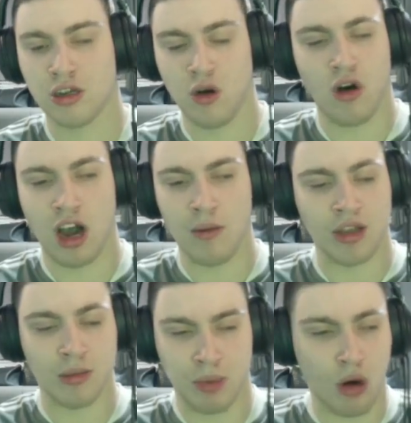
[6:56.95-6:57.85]
and going at
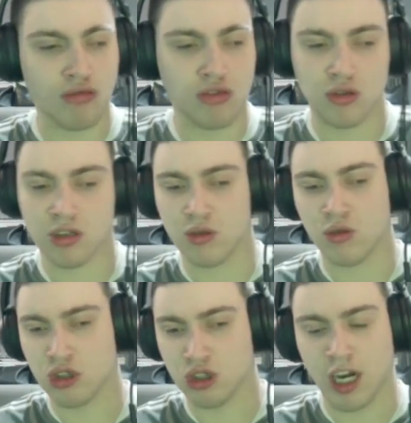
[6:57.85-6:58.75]
where the ball's going to
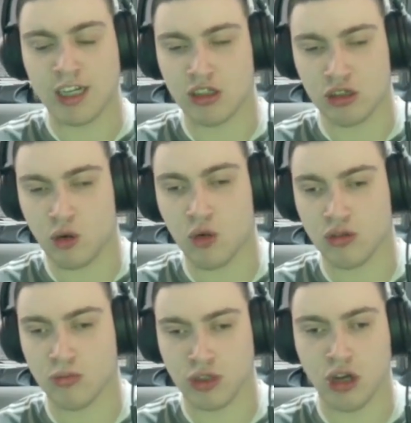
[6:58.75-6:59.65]
go and try and just
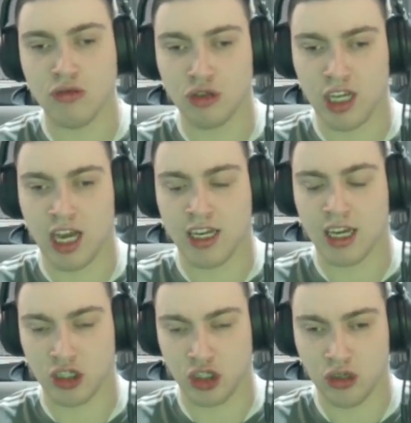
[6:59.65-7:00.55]
close him down so he can't
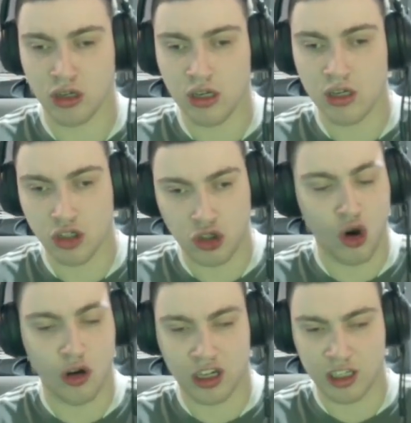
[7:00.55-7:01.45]
get a
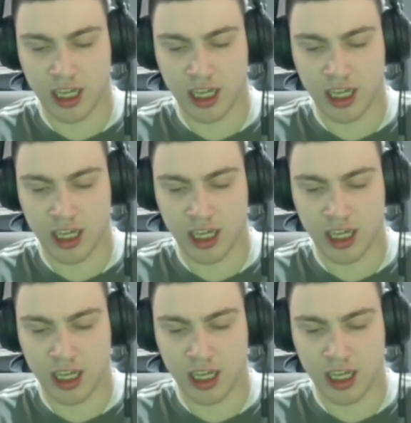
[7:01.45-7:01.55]
shot because he